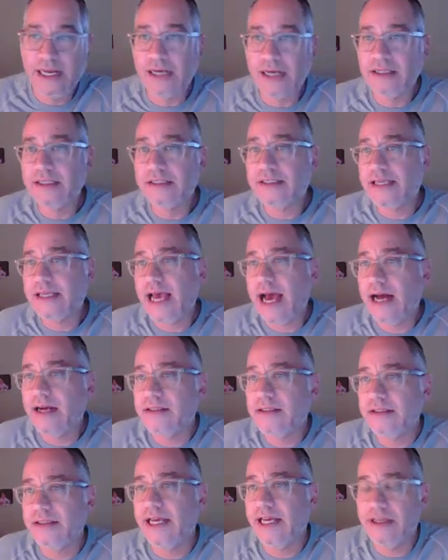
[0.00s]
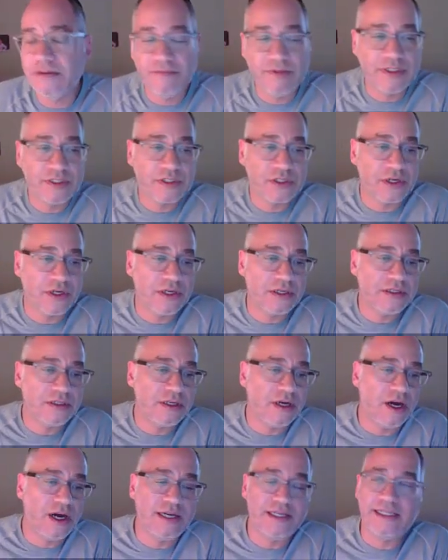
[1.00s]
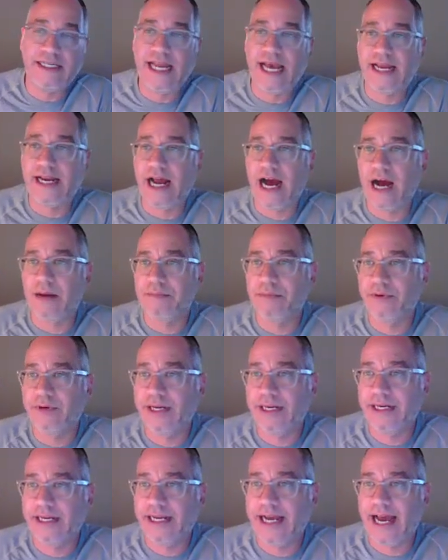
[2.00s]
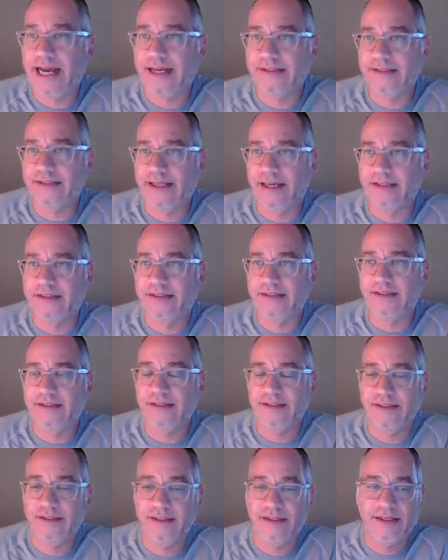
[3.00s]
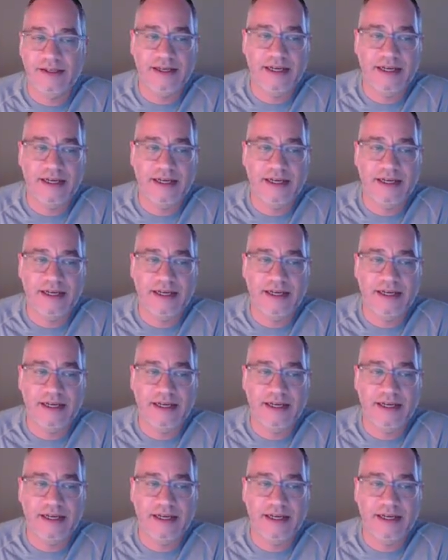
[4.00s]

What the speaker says: Now let's calculate return on net operating assets